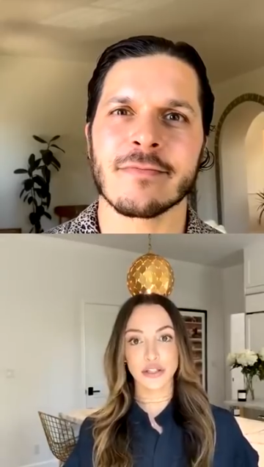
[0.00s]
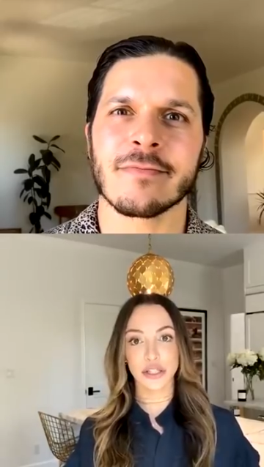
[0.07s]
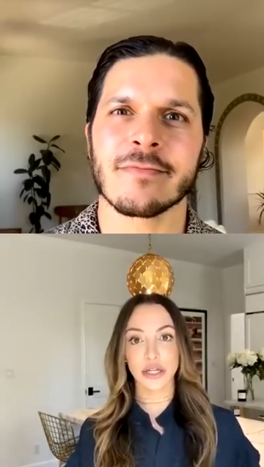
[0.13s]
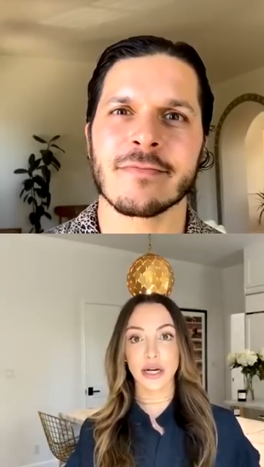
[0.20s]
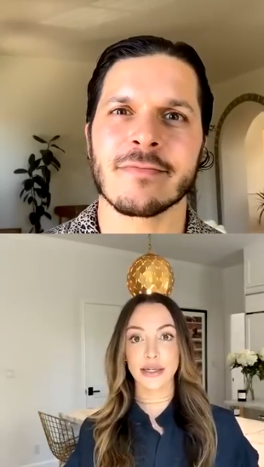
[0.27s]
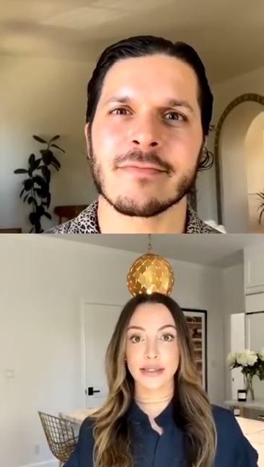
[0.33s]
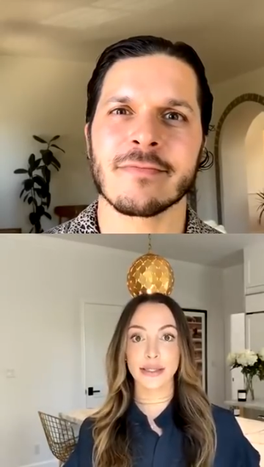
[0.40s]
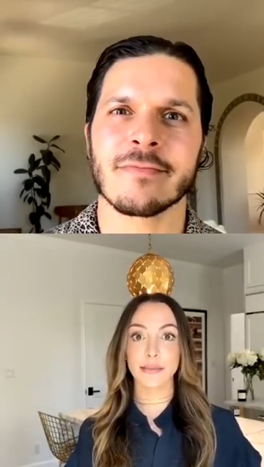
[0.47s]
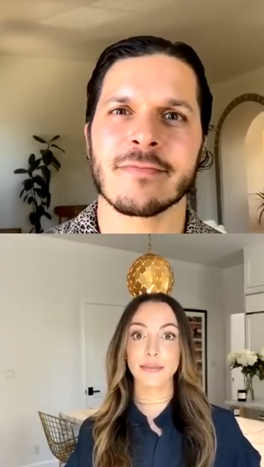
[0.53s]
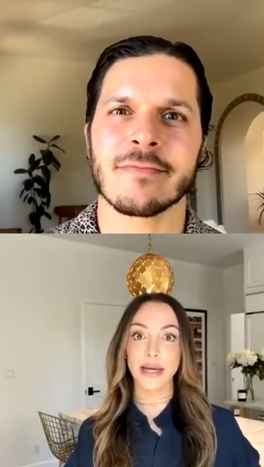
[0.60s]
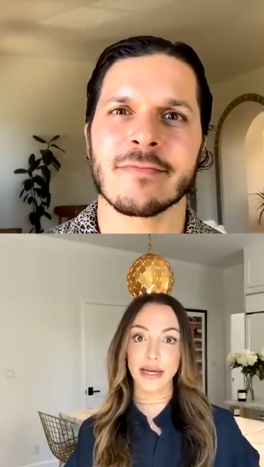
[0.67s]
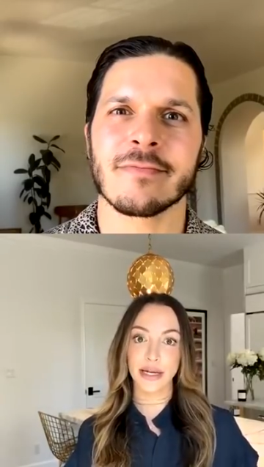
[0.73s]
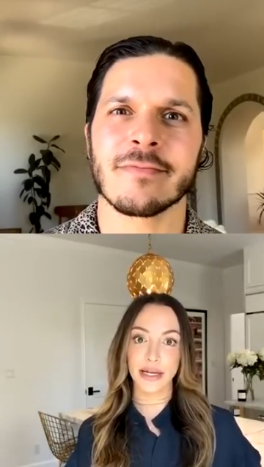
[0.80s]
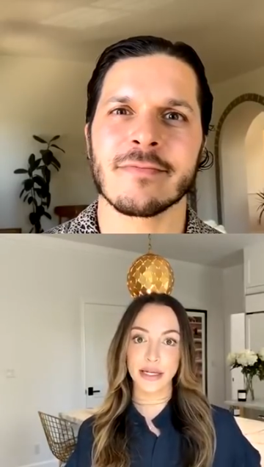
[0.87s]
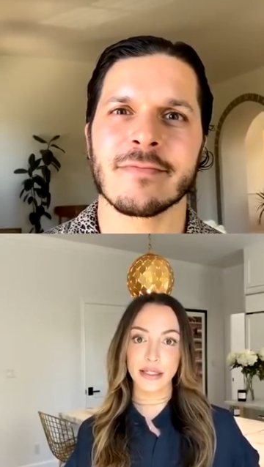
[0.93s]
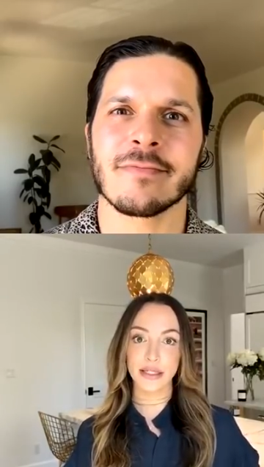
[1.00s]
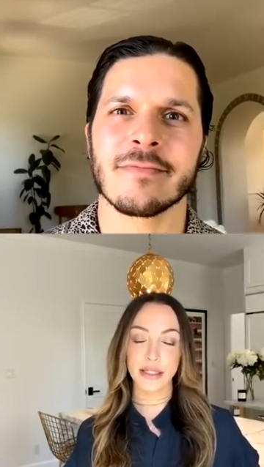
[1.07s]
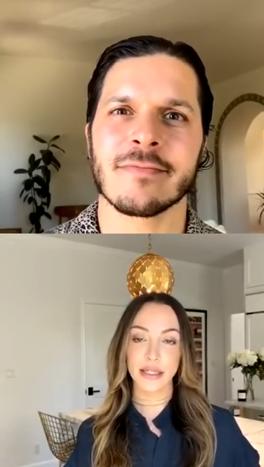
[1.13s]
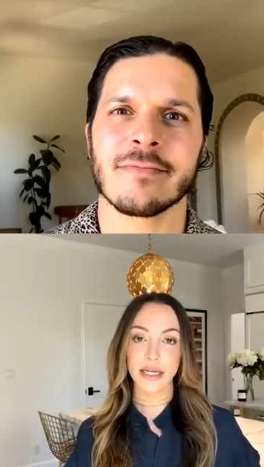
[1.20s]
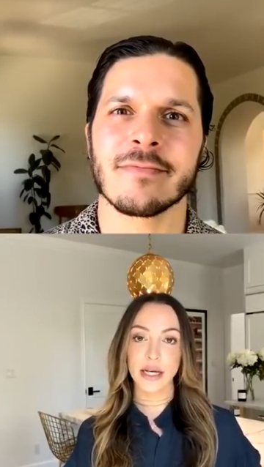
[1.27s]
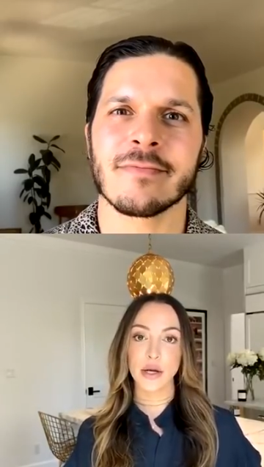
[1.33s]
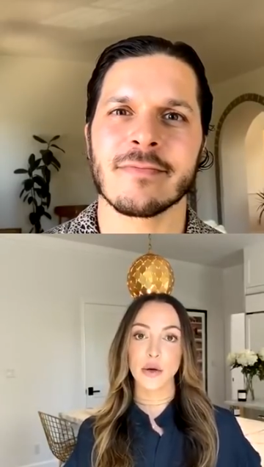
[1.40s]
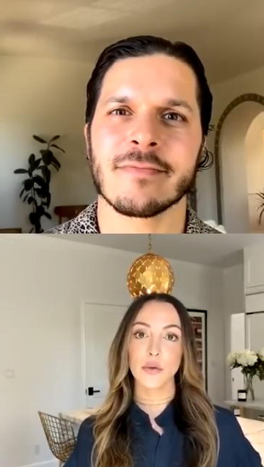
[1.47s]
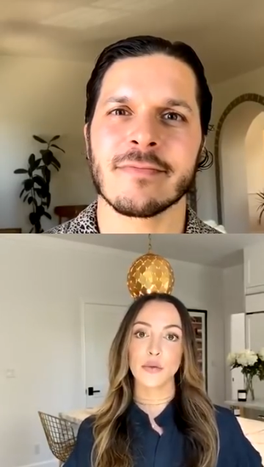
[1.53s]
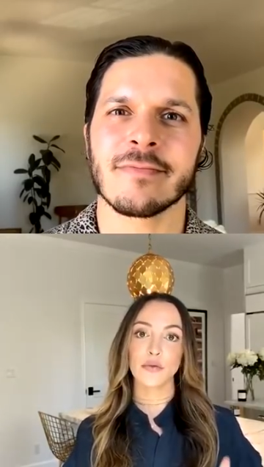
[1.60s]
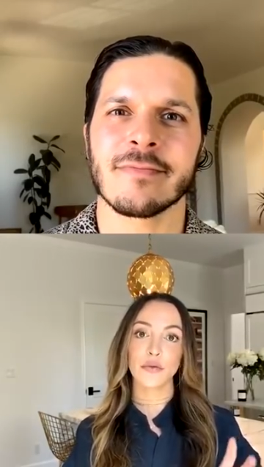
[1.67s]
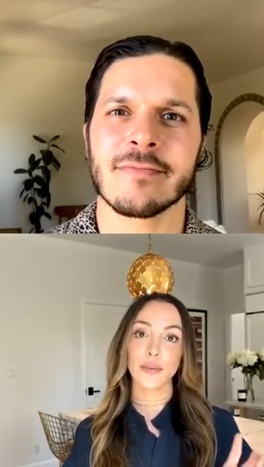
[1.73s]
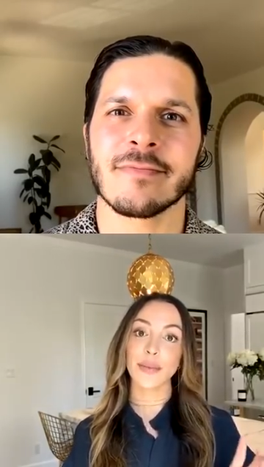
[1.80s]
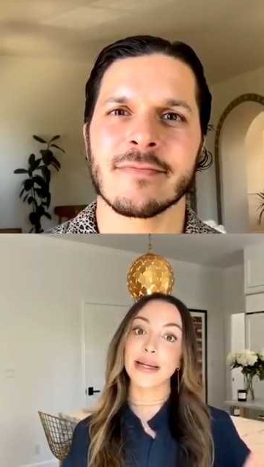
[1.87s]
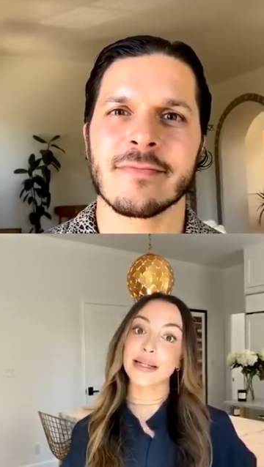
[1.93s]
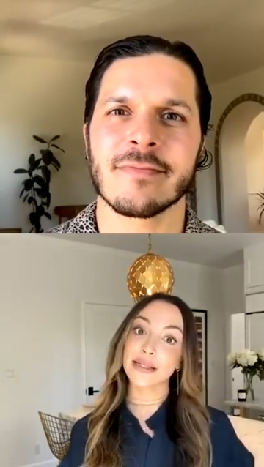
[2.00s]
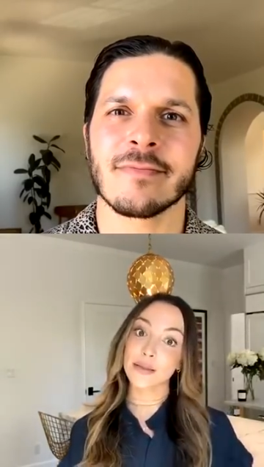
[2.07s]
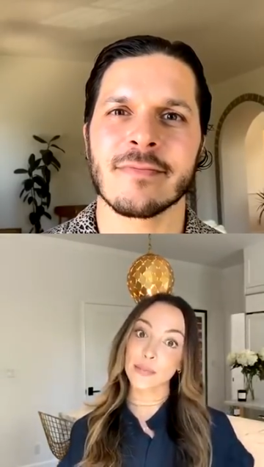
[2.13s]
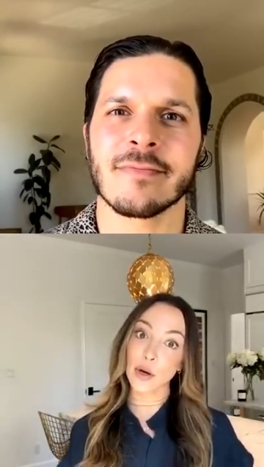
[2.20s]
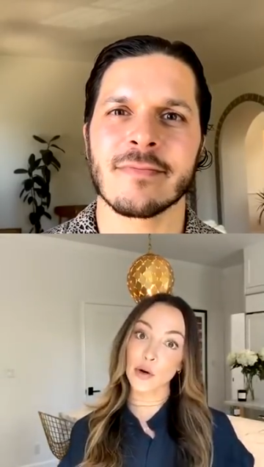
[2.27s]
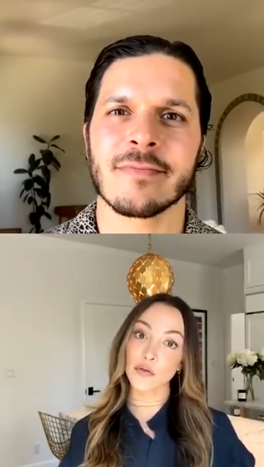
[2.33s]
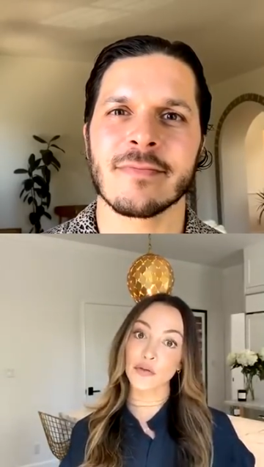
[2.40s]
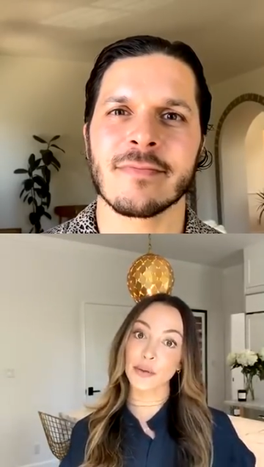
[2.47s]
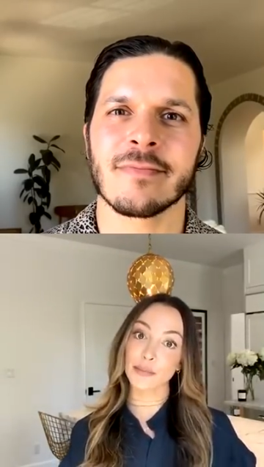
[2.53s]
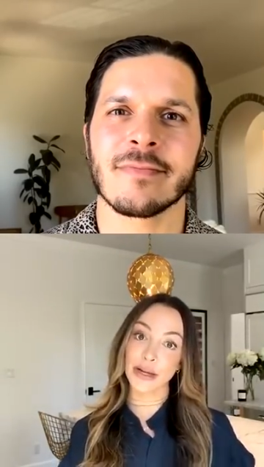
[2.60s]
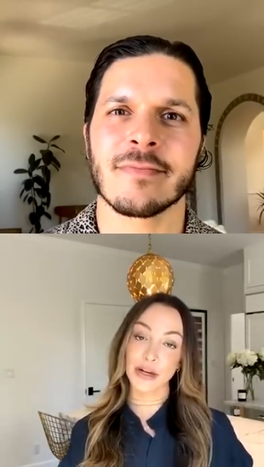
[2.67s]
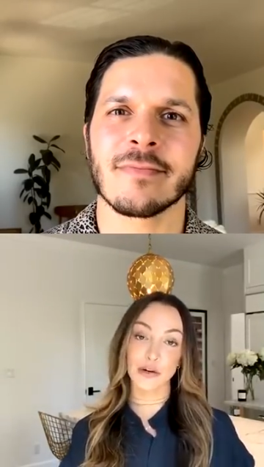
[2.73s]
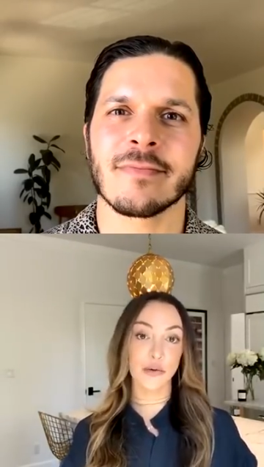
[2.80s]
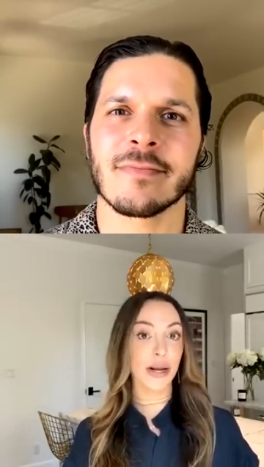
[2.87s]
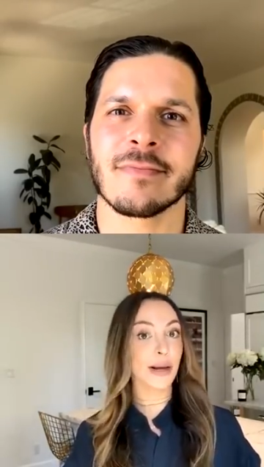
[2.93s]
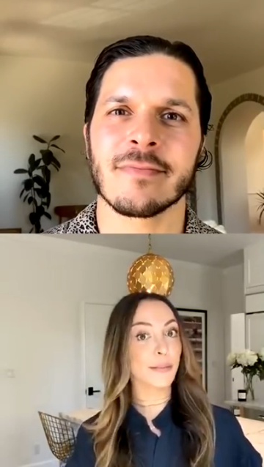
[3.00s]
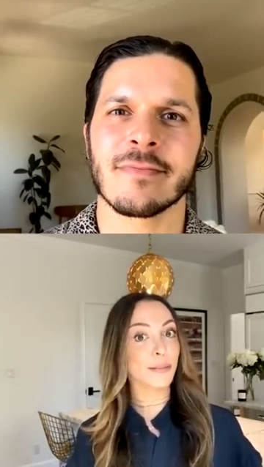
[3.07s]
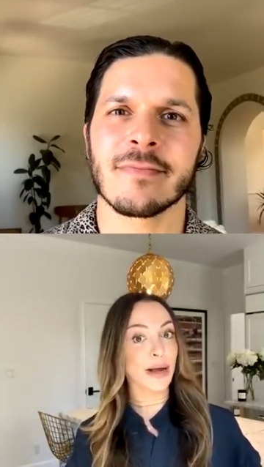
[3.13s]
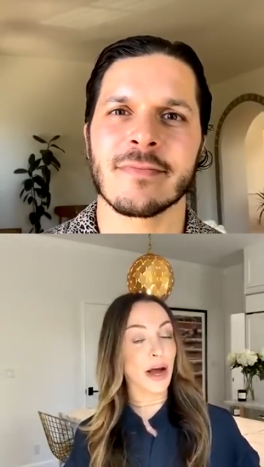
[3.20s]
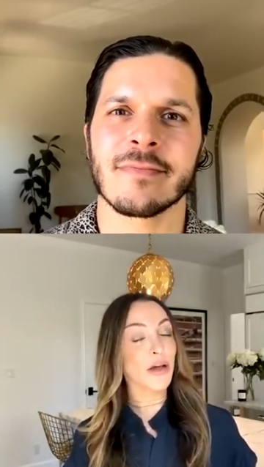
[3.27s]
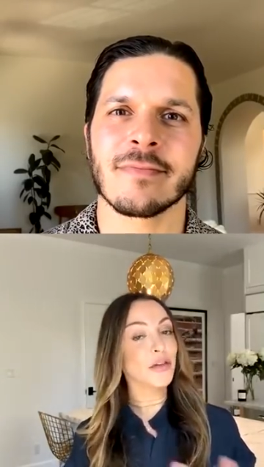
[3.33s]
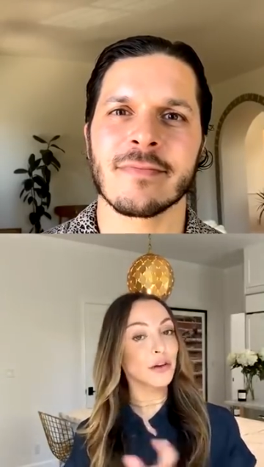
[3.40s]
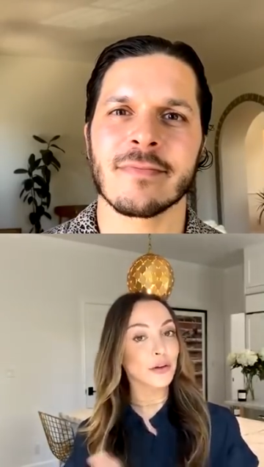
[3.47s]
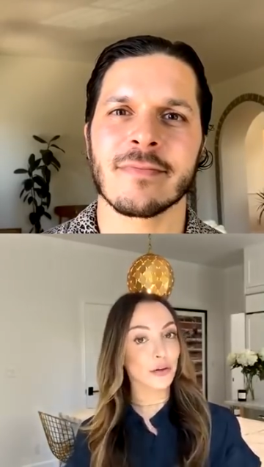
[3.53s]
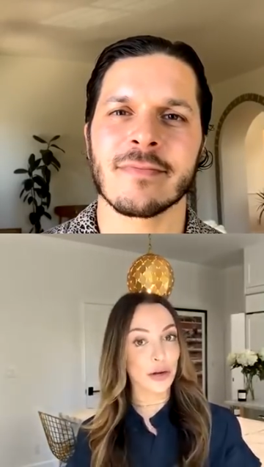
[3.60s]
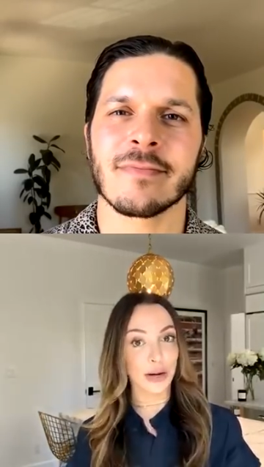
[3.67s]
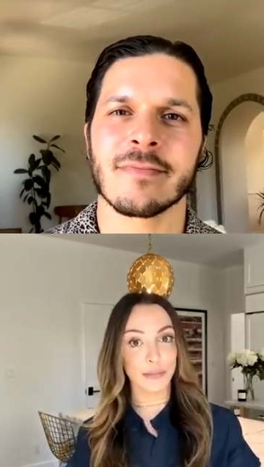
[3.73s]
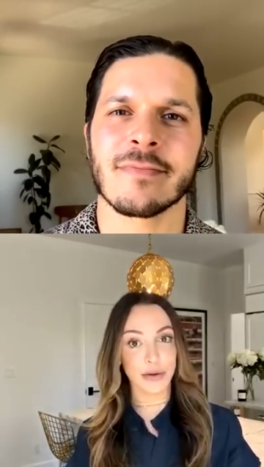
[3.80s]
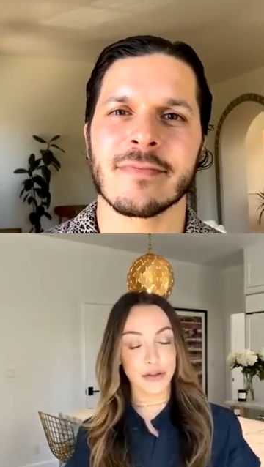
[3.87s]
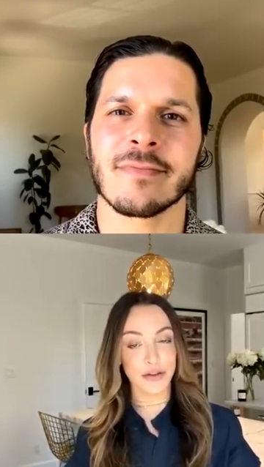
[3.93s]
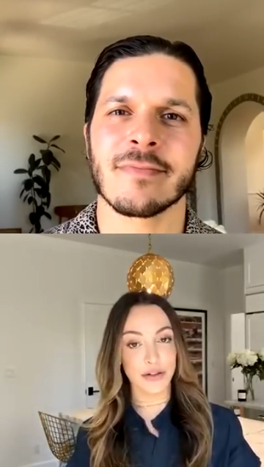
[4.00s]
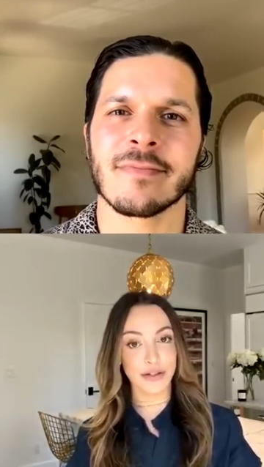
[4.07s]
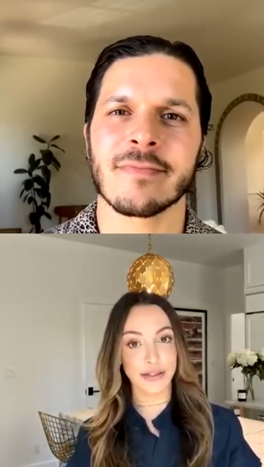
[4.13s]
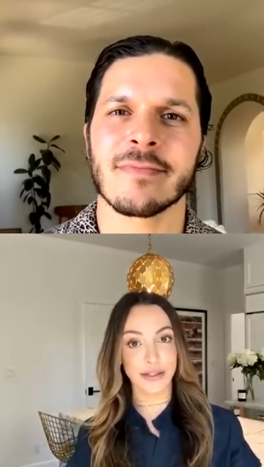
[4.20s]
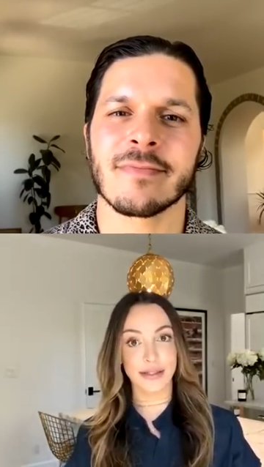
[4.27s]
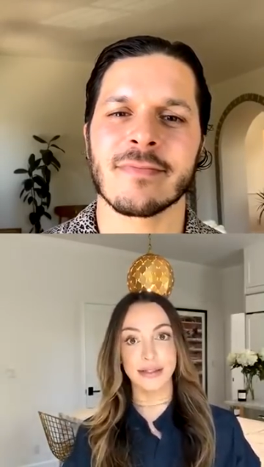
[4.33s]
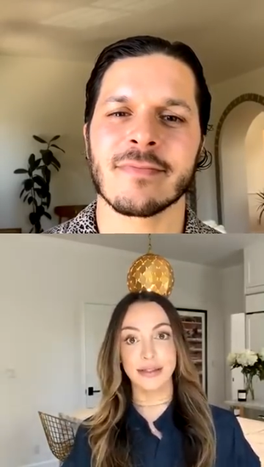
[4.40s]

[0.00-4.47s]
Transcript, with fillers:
Speaker 1: She custom made it from inspo from my grand my other grandmother's